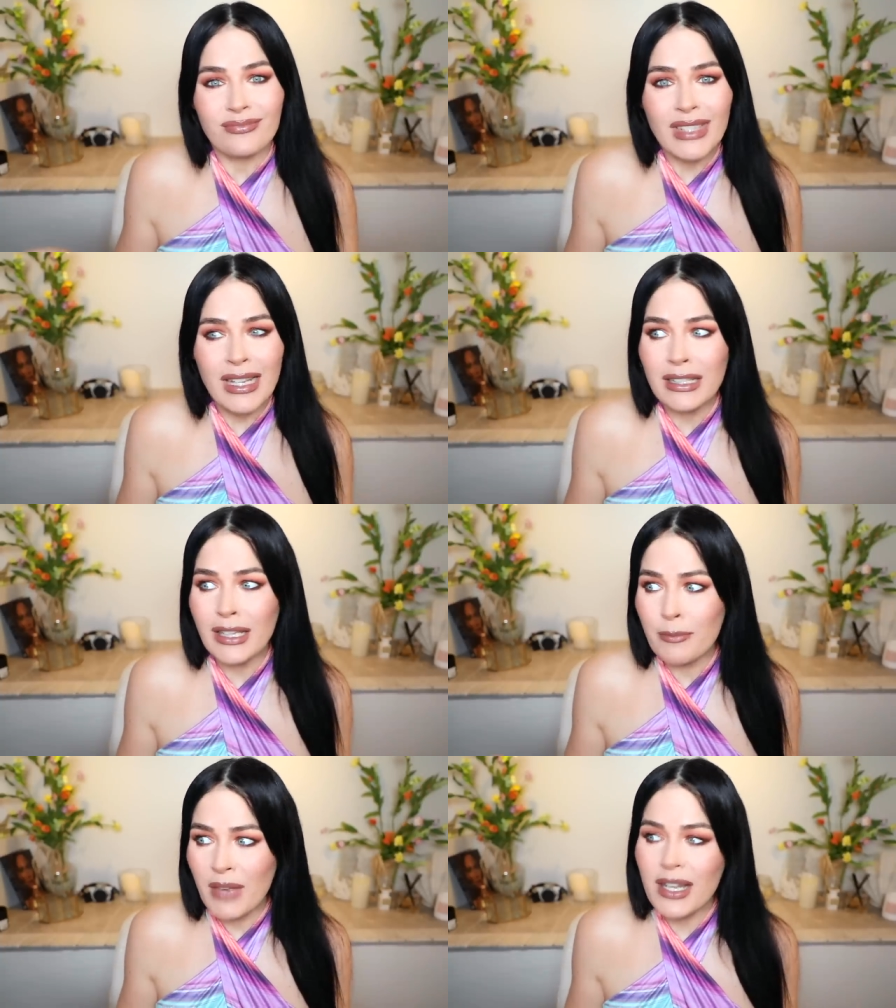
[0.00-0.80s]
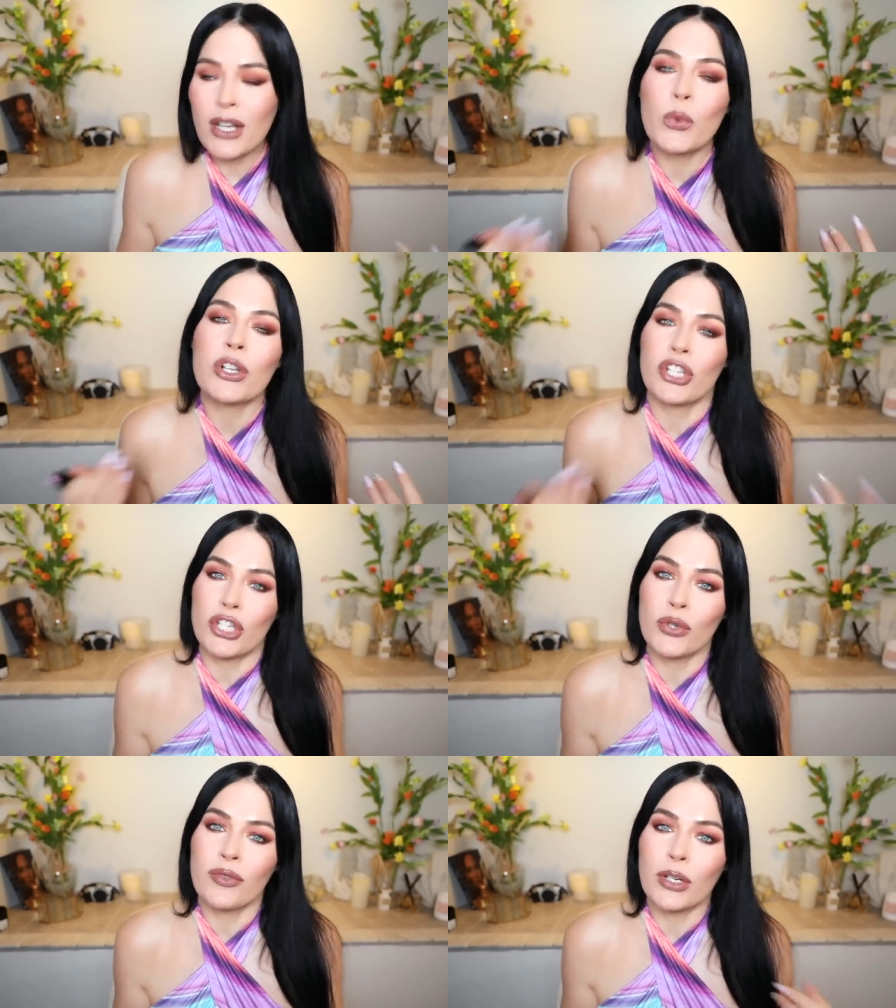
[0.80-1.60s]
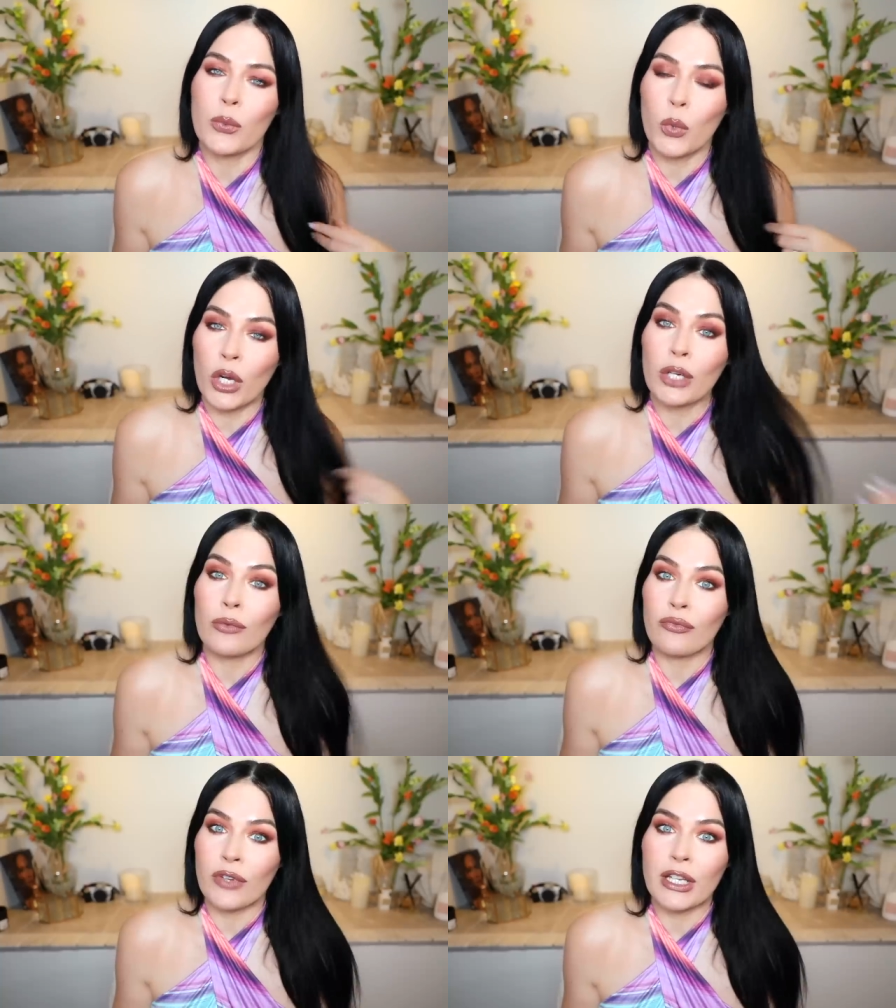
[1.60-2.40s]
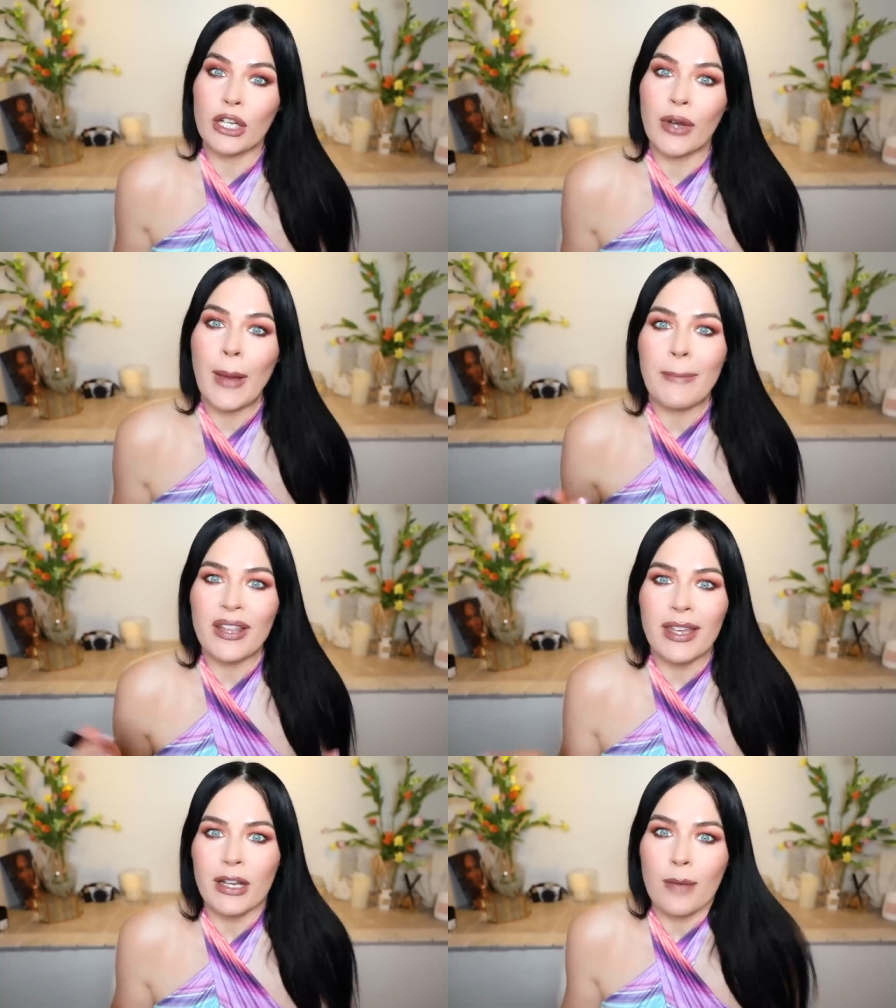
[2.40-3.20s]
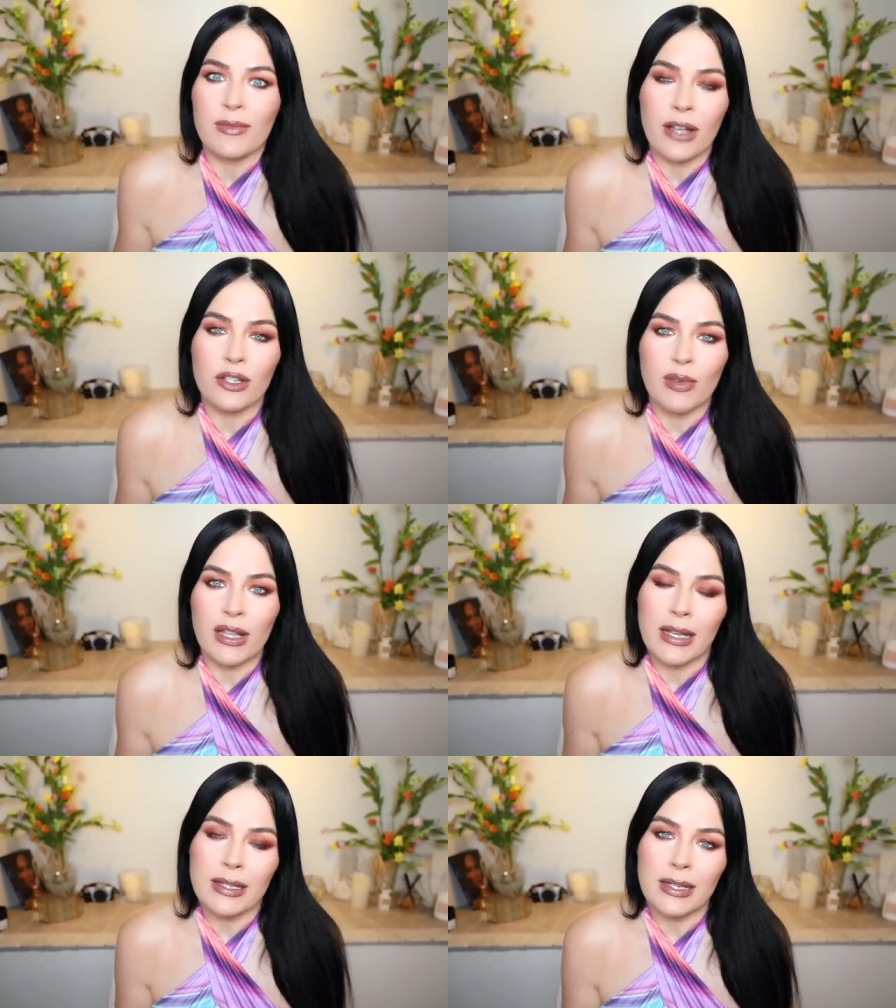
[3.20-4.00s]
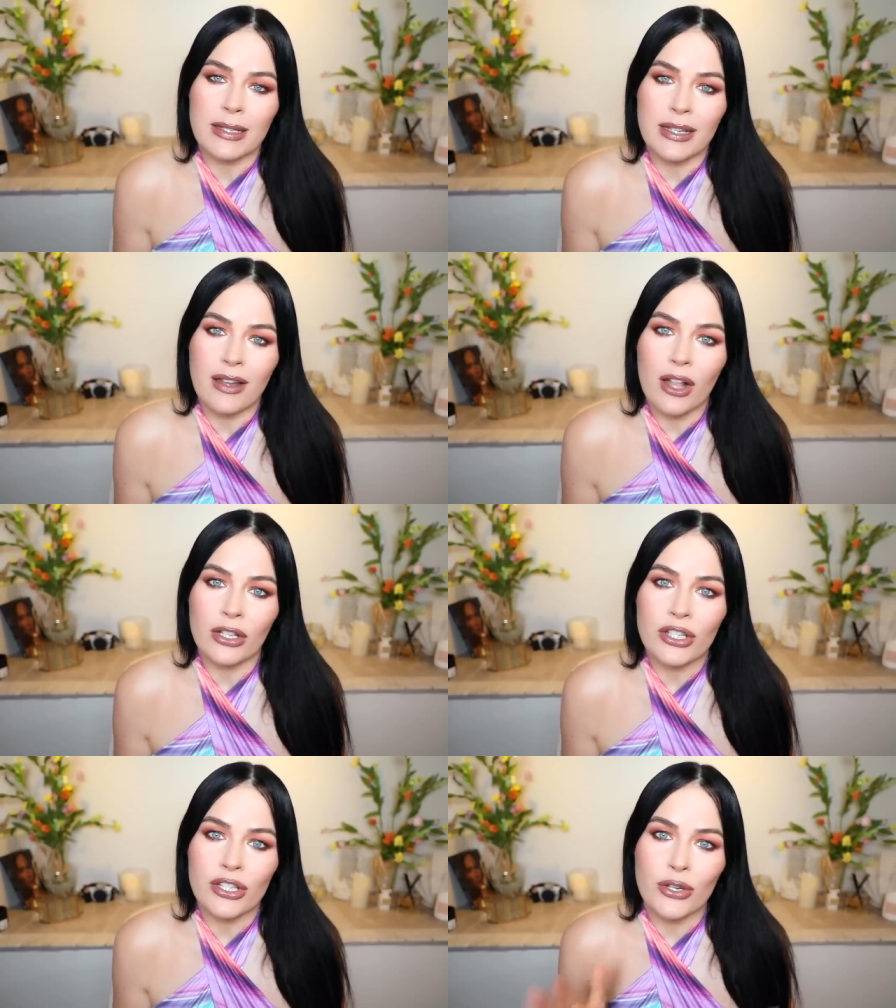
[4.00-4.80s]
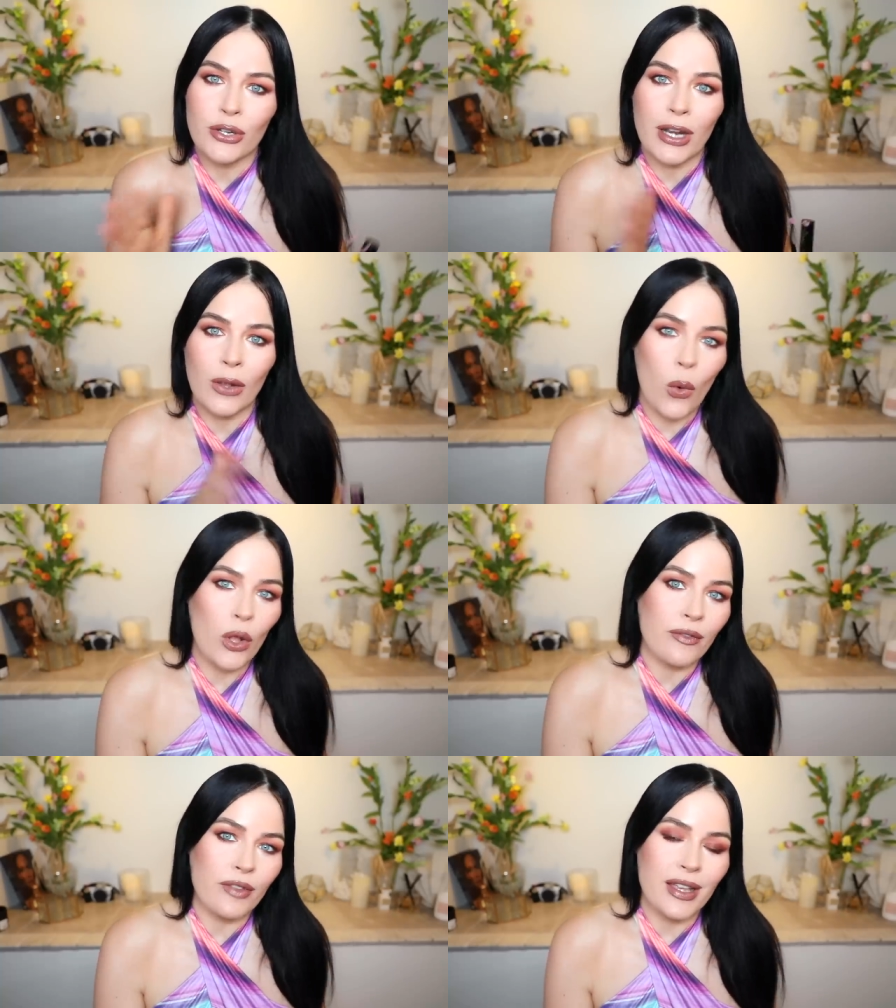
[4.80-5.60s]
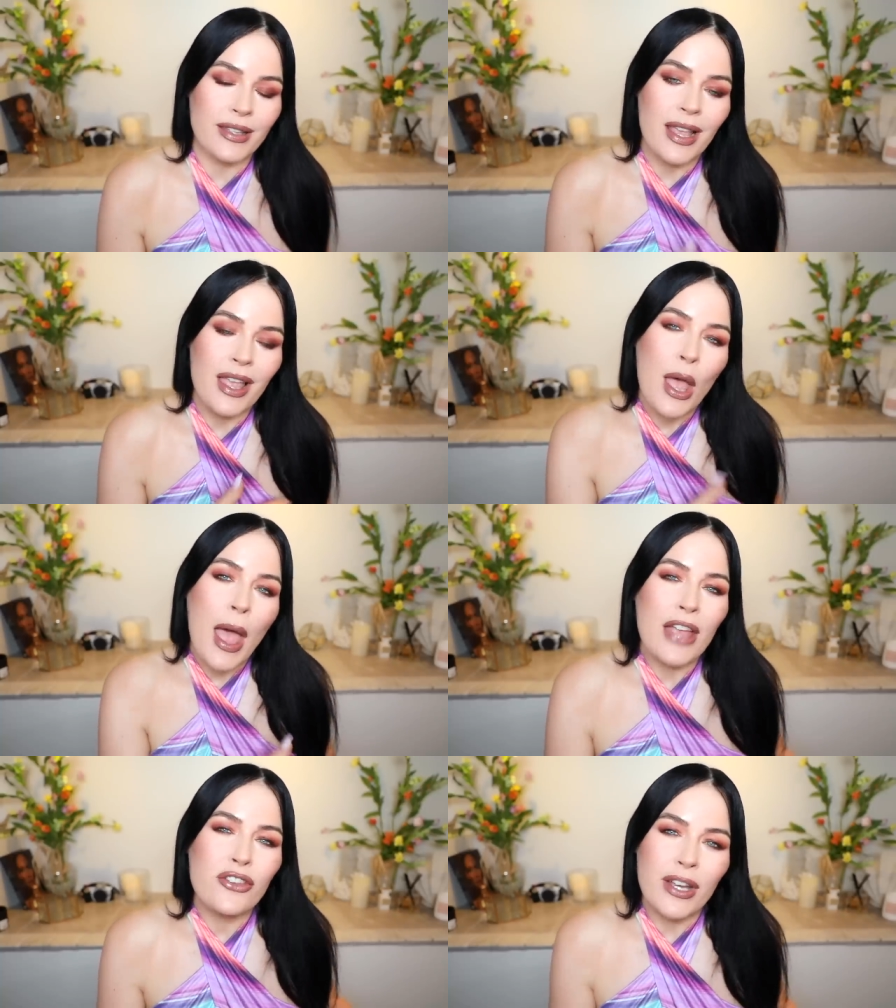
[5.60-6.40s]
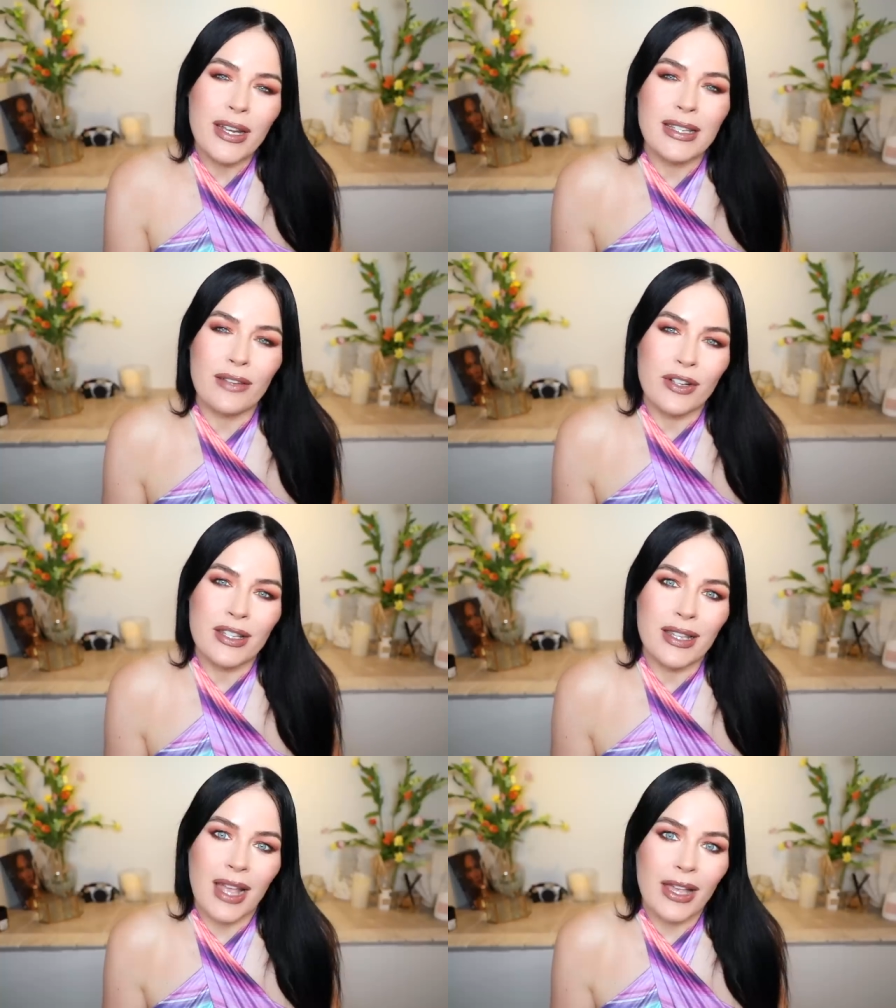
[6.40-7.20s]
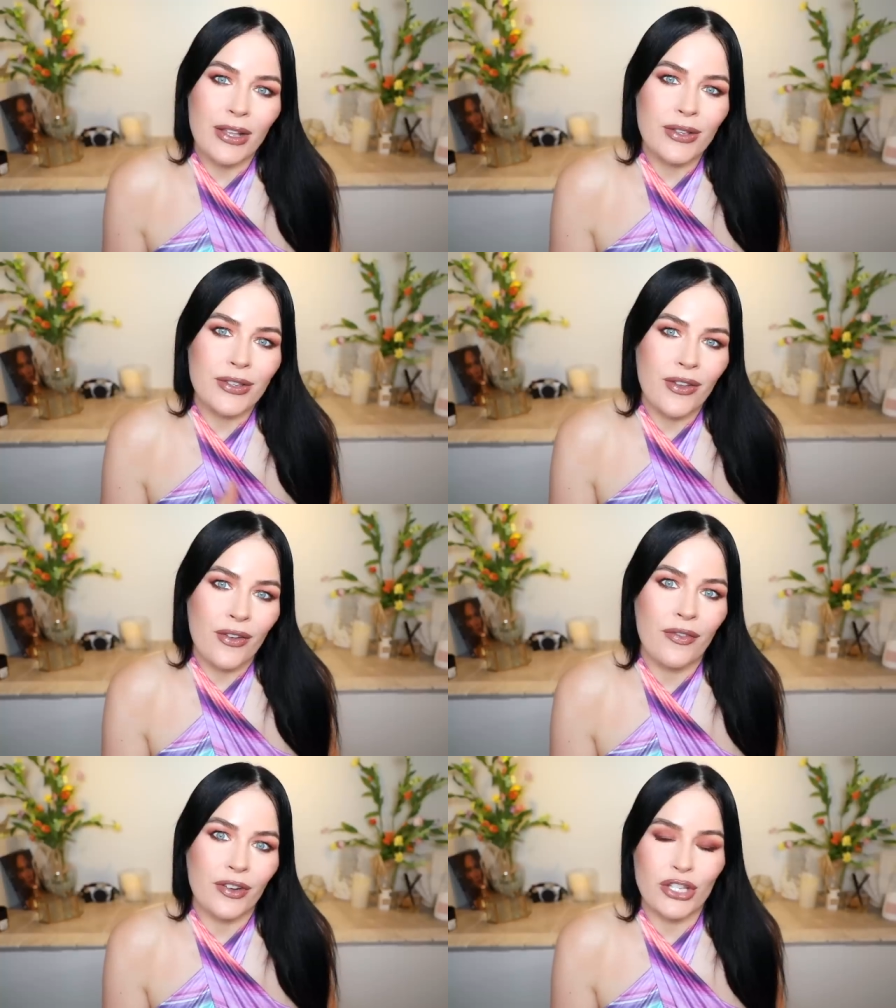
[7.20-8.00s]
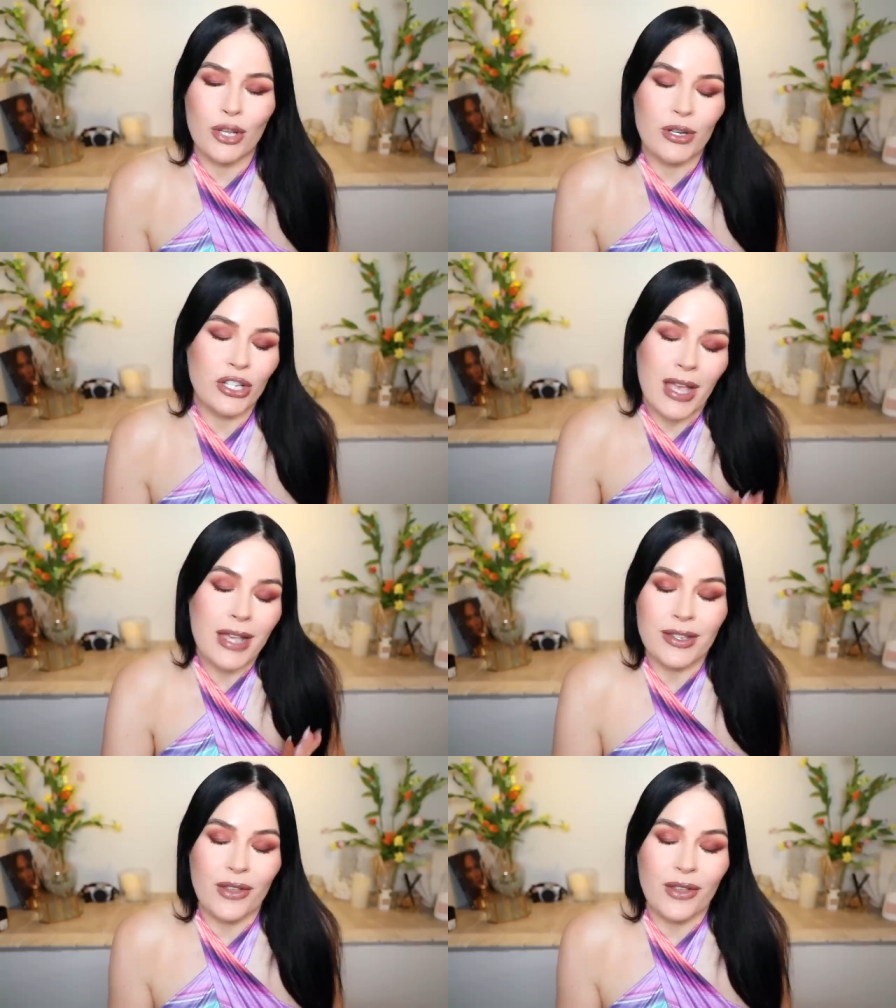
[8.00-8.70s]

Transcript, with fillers: Glamnetic, which do work really great, but it comes out to being like $60. So you're getting all of this, and you're getting different styles for so much less.